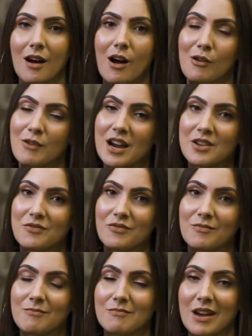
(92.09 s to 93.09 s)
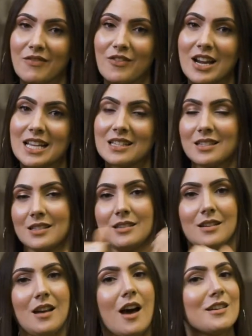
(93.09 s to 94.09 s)
All right, you, my friends,
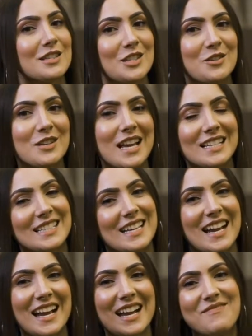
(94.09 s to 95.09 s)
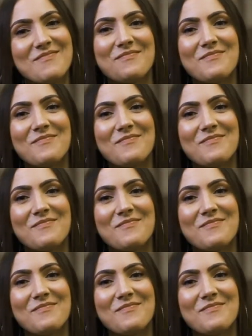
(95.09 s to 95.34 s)
I'll see you next time.